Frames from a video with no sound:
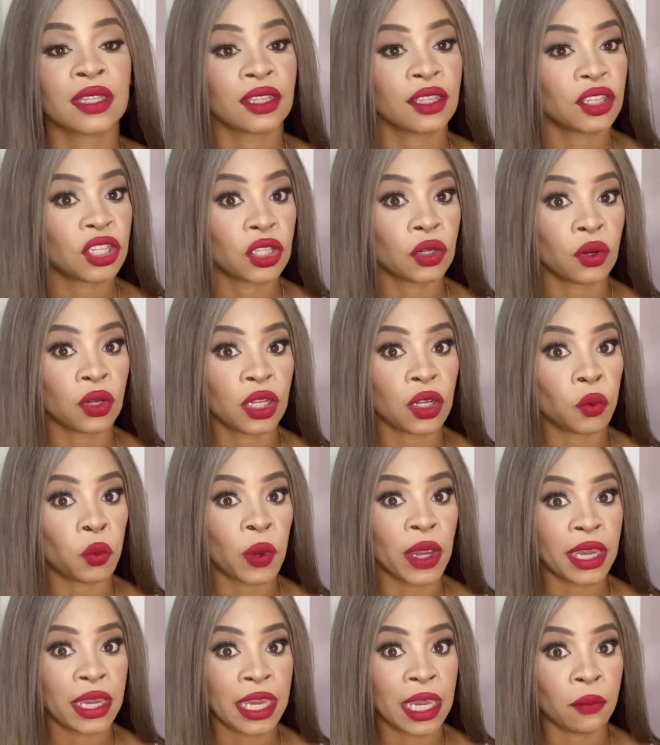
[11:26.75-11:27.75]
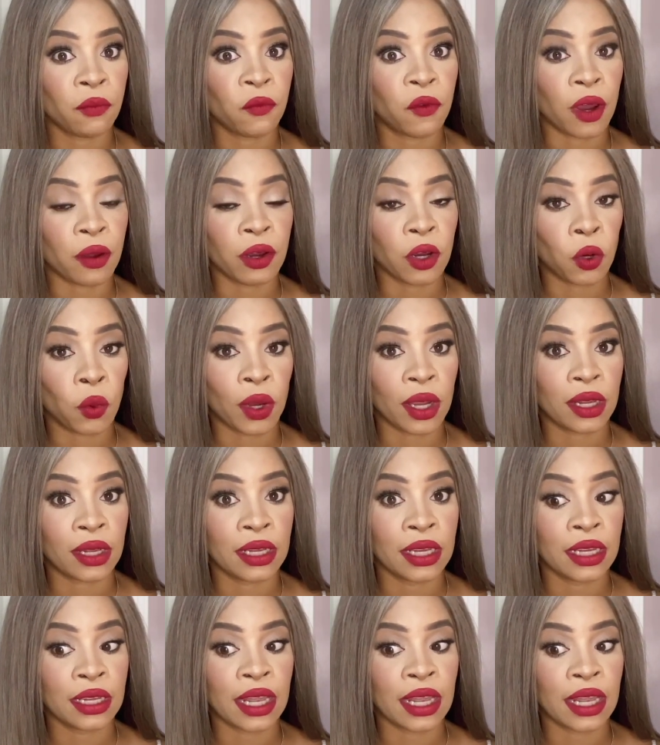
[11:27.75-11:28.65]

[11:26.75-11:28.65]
So the wig came very quickly.